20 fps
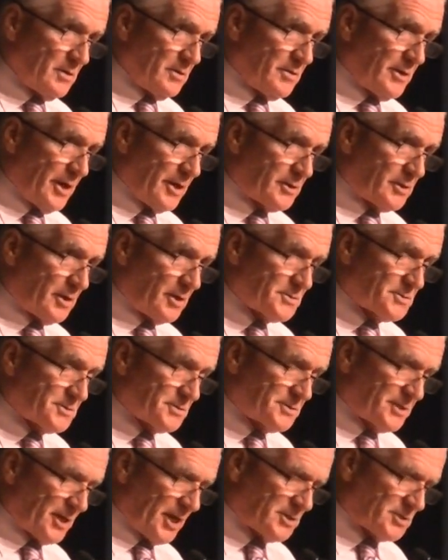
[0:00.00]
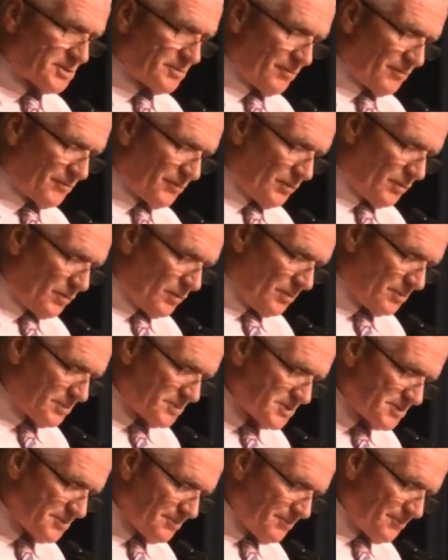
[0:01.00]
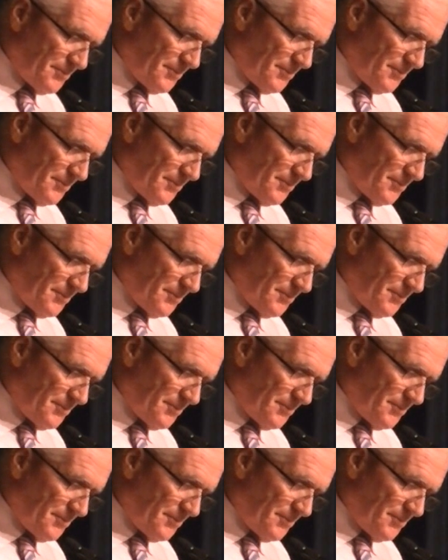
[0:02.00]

no consultation reforms.